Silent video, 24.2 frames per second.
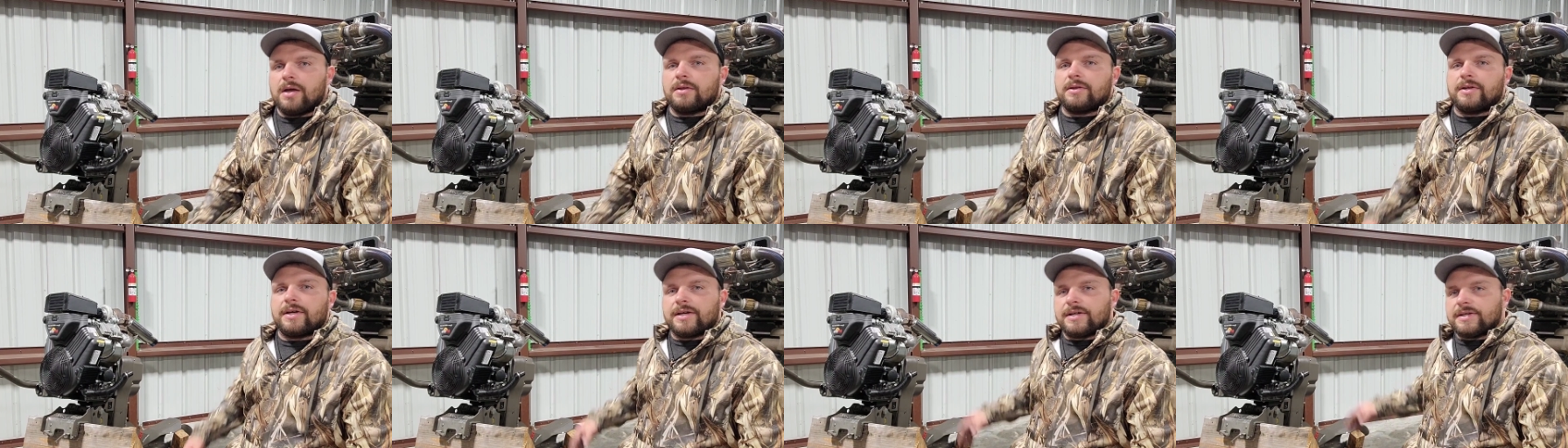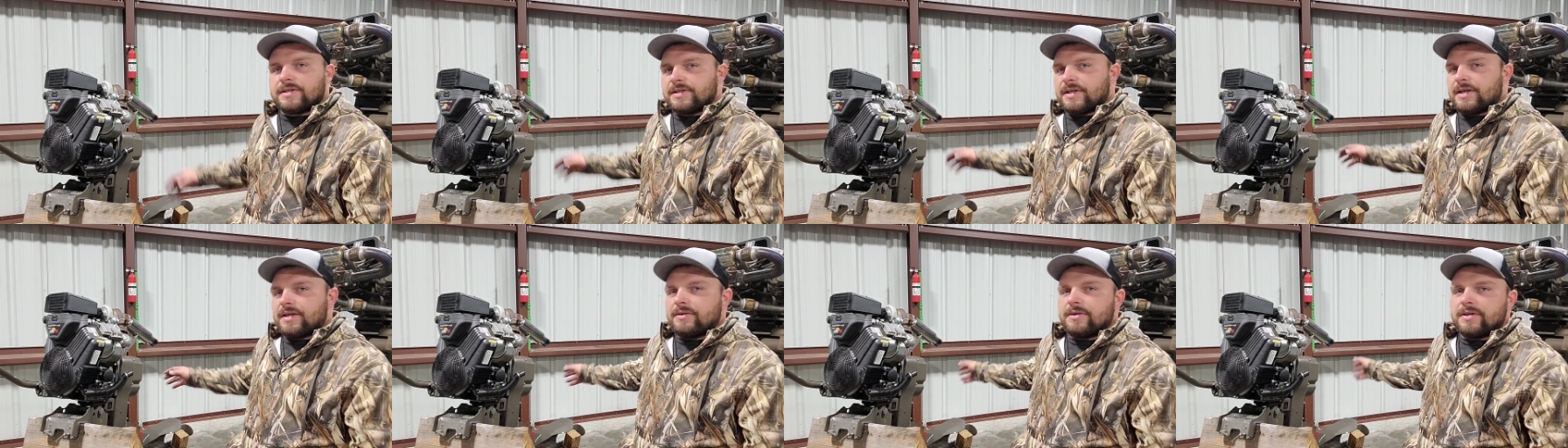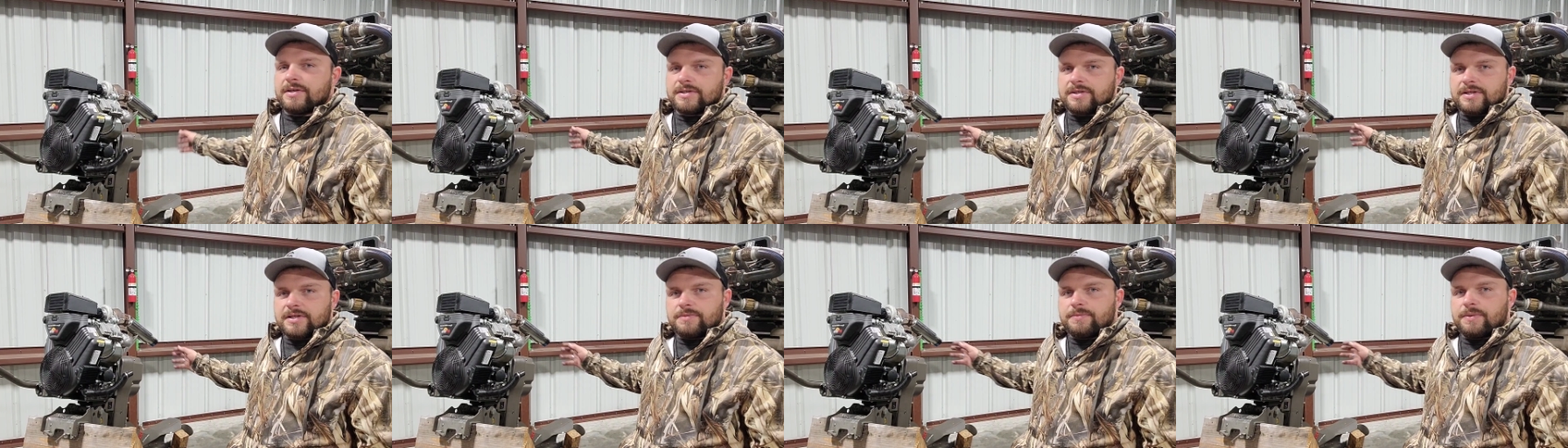Like I said,
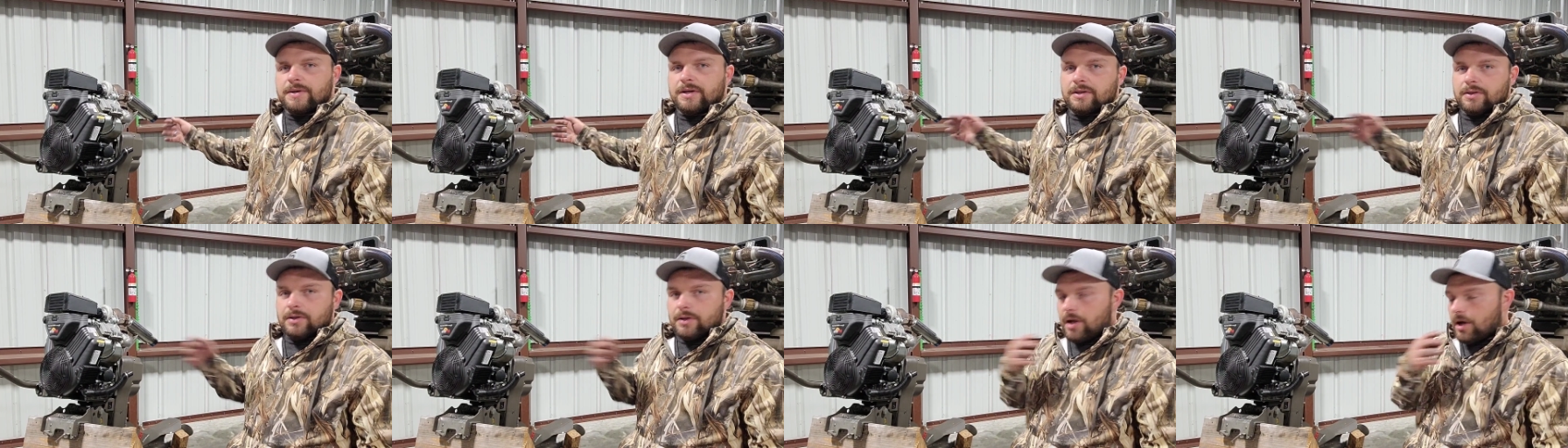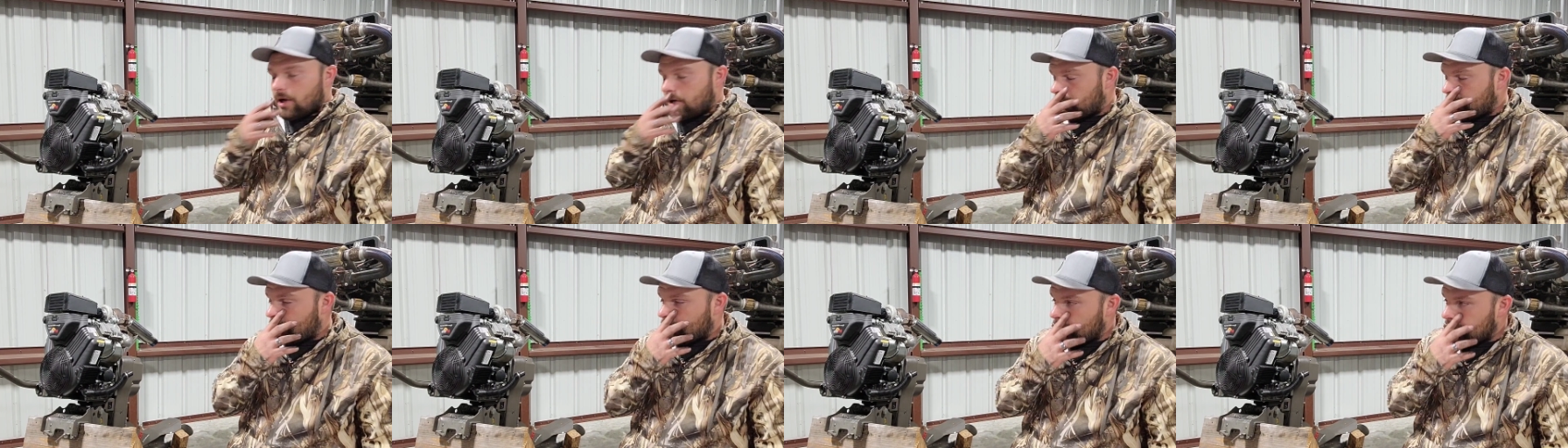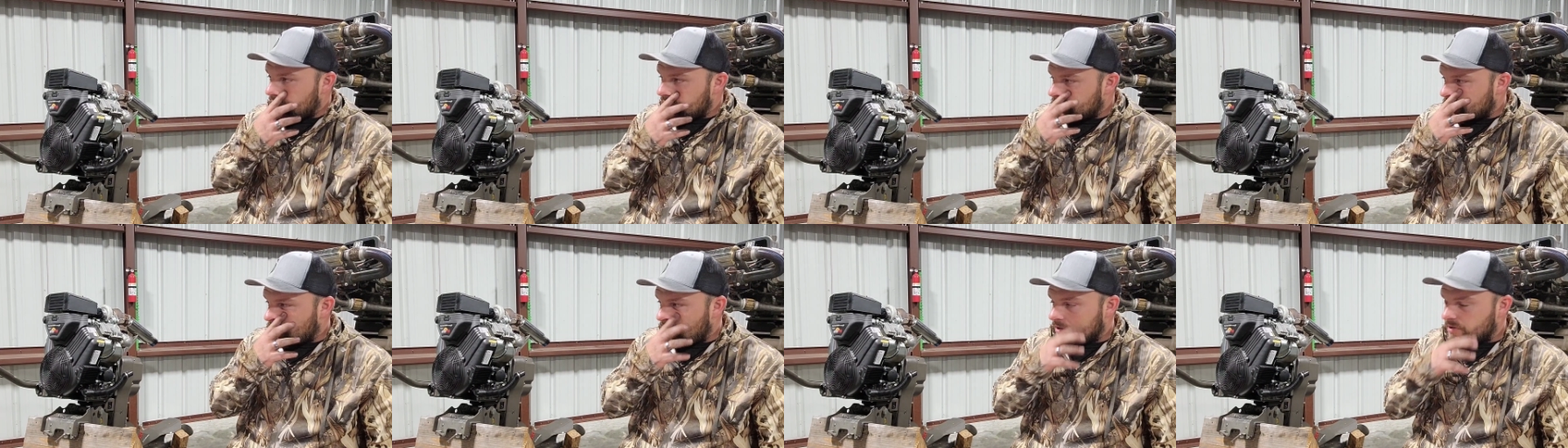this has been a lot of
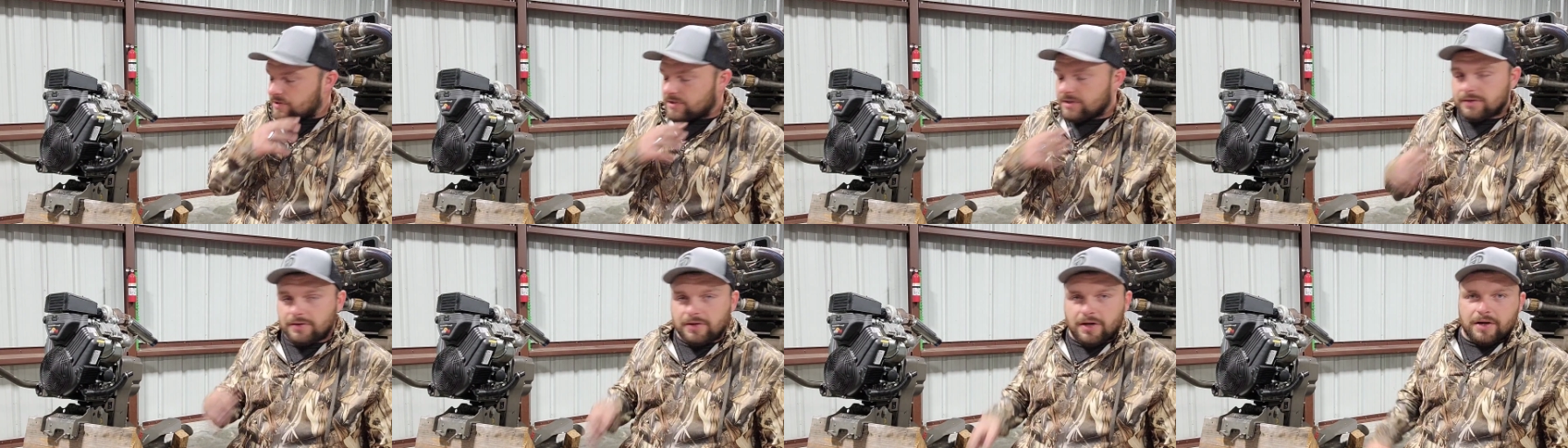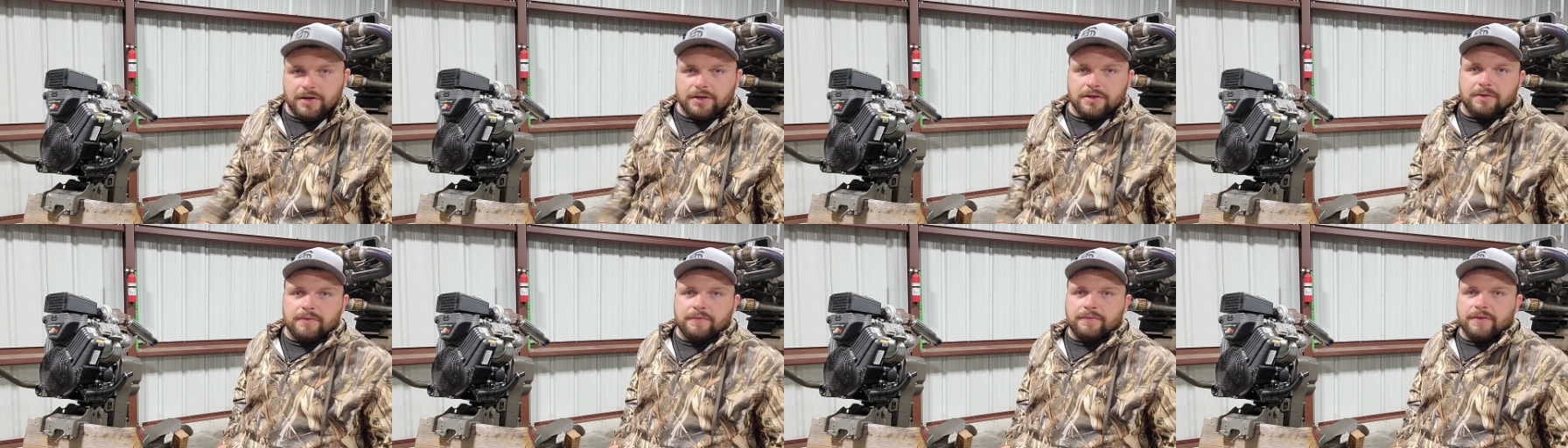research and a lot of